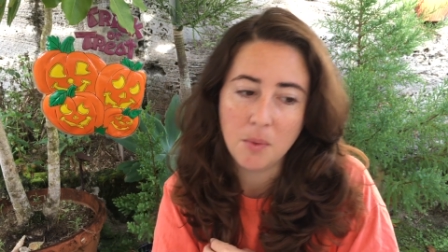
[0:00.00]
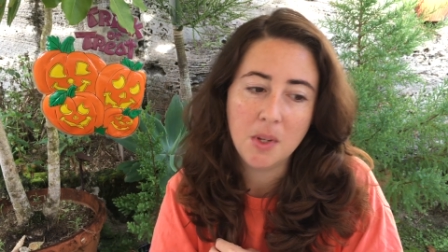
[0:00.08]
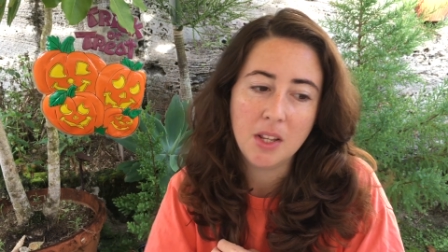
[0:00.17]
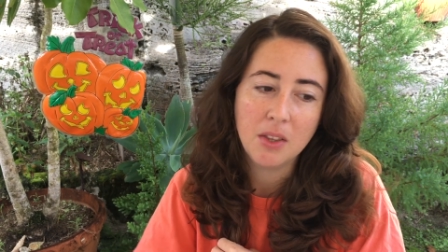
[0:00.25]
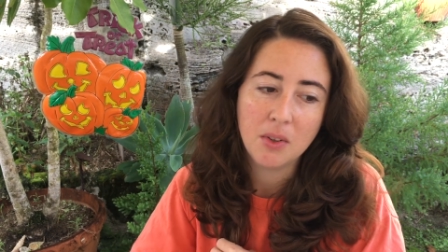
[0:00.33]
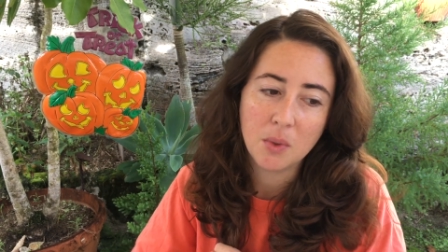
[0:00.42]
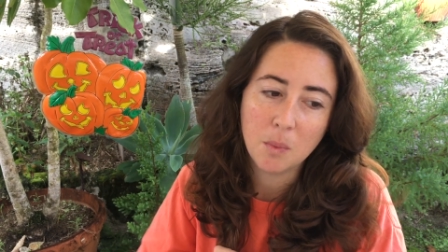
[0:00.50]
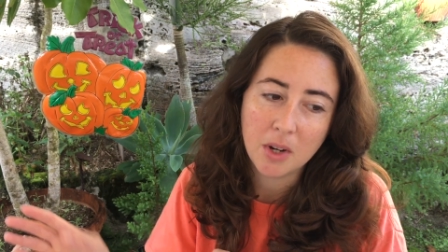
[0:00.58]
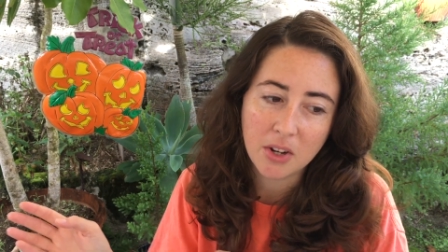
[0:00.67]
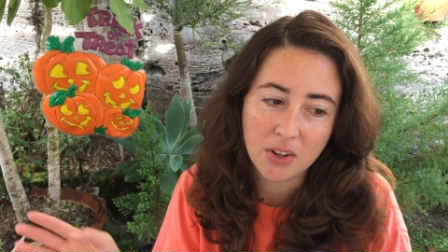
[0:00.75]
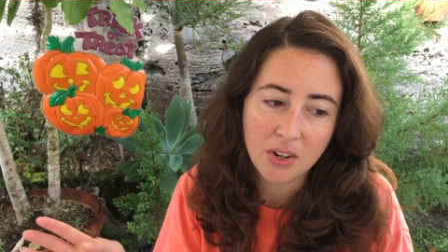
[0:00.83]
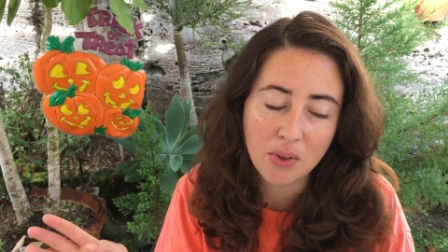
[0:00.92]
seen those
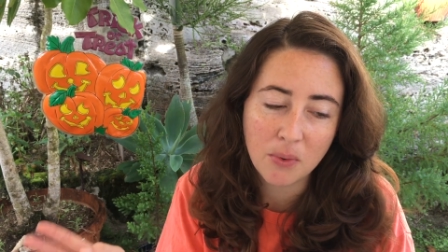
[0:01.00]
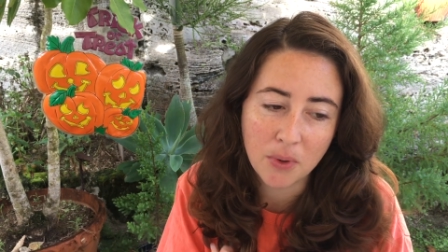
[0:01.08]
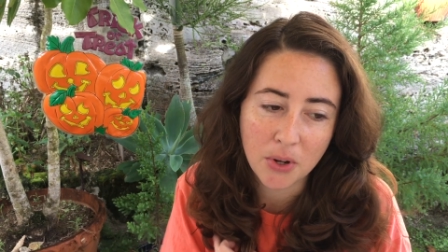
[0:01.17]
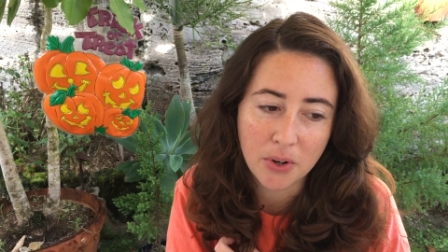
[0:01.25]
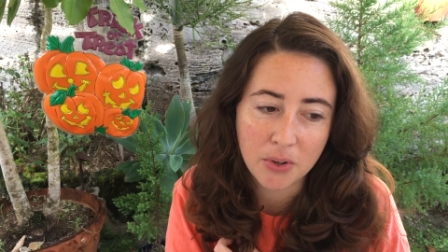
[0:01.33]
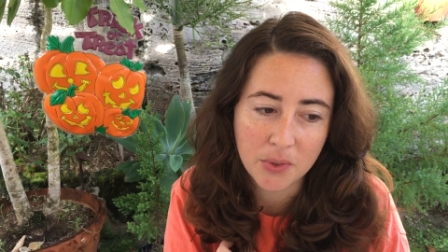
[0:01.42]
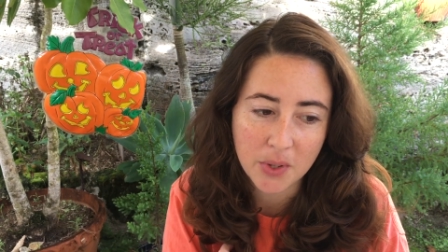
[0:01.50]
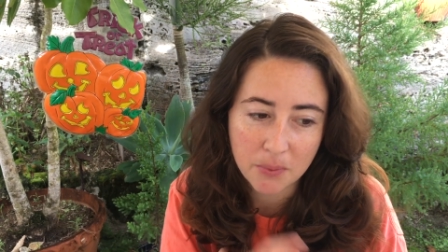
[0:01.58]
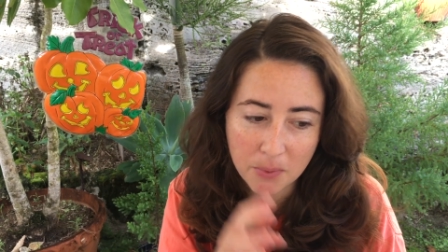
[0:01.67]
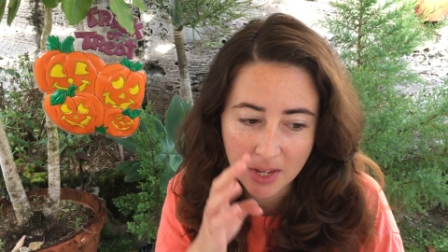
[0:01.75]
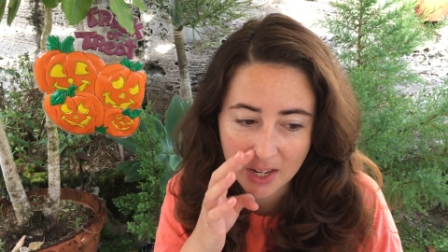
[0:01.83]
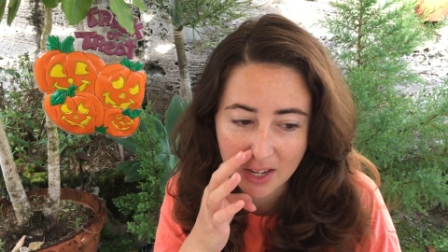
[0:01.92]
weird photos of
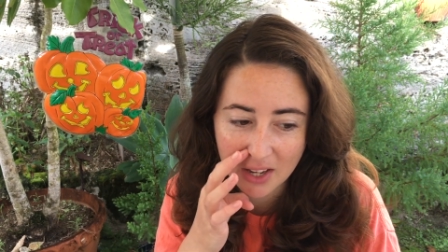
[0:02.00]
like